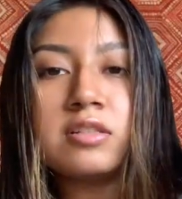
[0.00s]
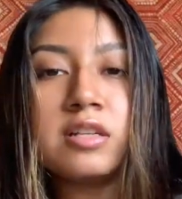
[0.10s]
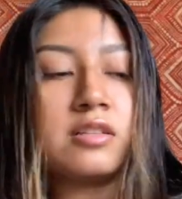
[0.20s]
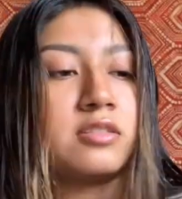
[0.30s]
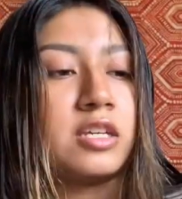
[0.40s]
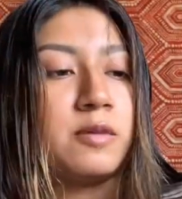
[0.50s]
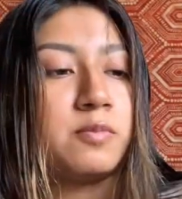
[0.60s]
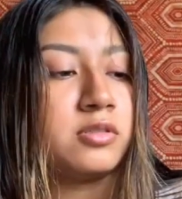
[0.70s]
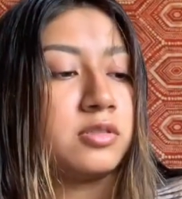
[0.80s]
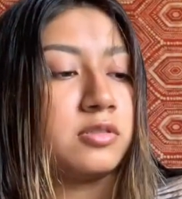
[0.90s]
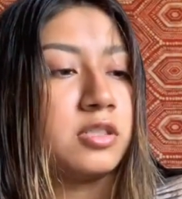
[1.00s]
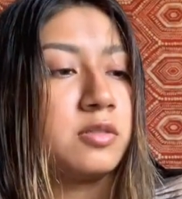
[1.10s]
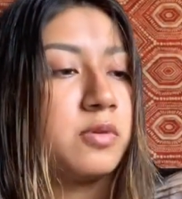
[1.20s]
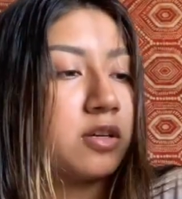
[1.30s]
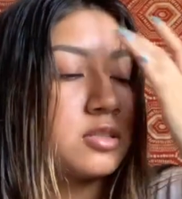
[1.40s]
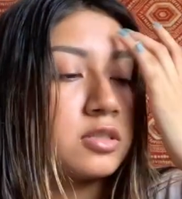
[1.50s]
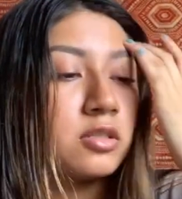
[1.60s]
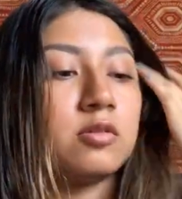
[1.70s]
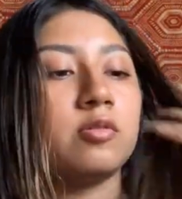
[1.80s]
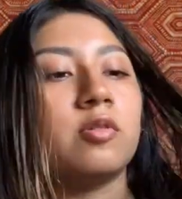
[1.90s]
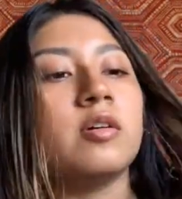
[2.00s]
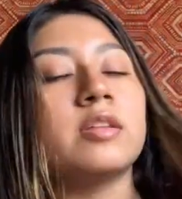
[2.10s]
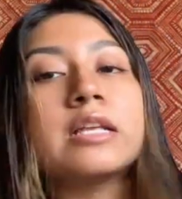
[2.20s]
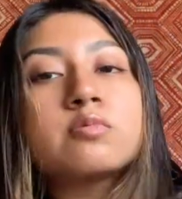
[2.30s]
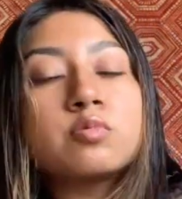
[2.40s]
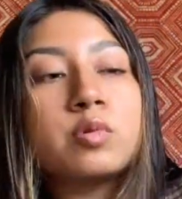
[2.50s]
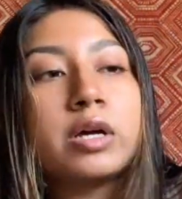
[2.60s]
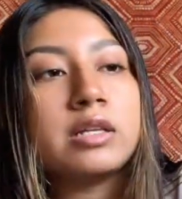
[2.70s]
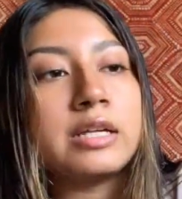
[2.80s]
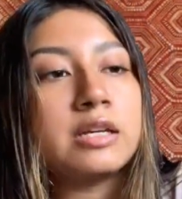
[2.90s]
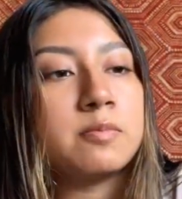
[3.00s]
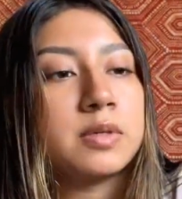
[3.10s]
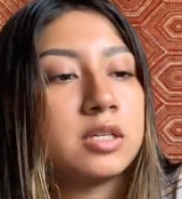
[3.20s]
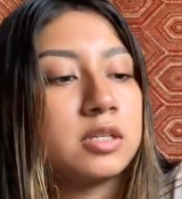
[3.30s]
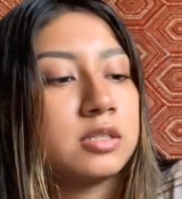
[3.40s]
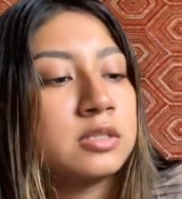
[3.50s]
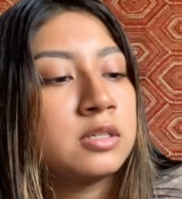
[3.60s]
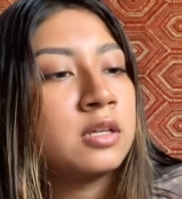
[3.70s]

like taped onto this box, so that's what I like because